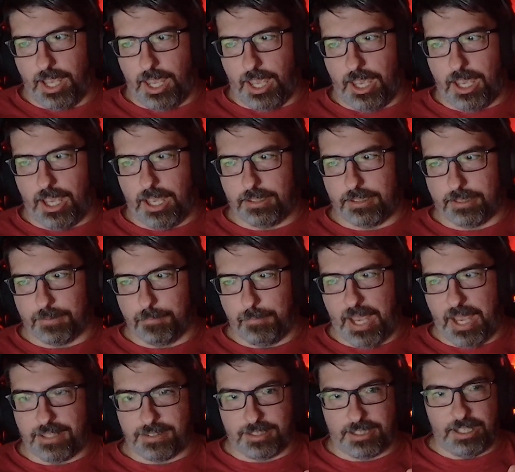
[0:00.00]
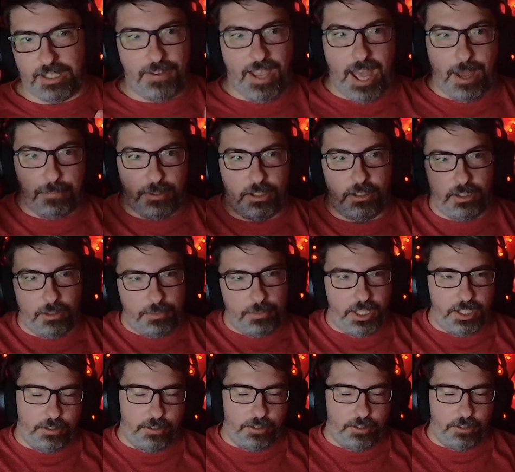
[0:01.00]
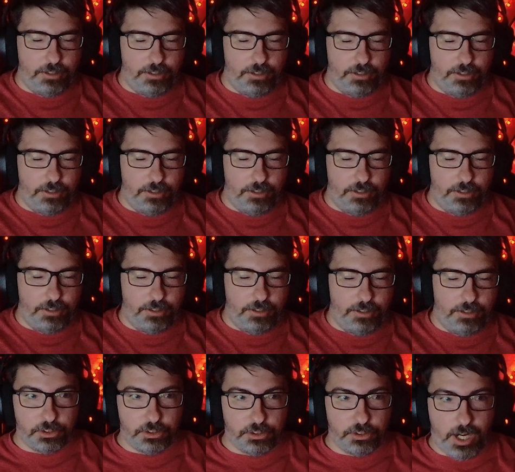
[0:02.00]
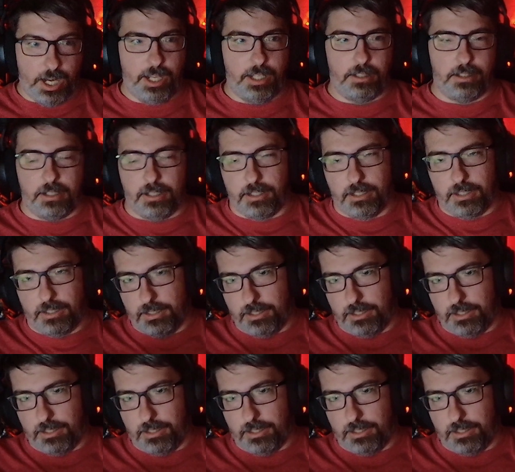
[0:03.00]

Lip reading: and some bad stuff happened on the planet where the Spartans were being trained.